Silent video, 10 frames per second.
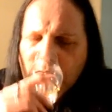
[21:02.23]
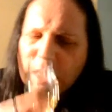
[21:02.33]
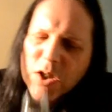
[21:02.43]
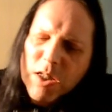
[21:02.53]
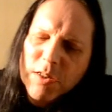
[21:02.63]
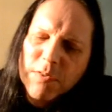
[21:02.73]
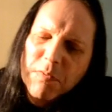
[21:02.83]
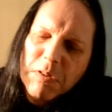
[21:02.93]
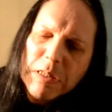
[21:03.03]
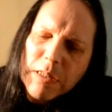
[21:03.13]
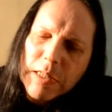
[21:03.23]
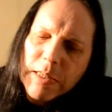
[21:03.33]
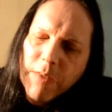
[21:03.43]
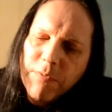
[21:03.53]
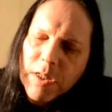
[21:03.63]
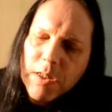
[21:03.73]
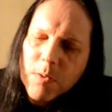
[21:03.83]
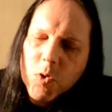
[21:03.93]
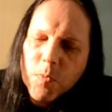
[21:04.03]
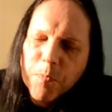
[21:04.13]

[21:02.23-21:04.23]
it's kind of, yeah, lovely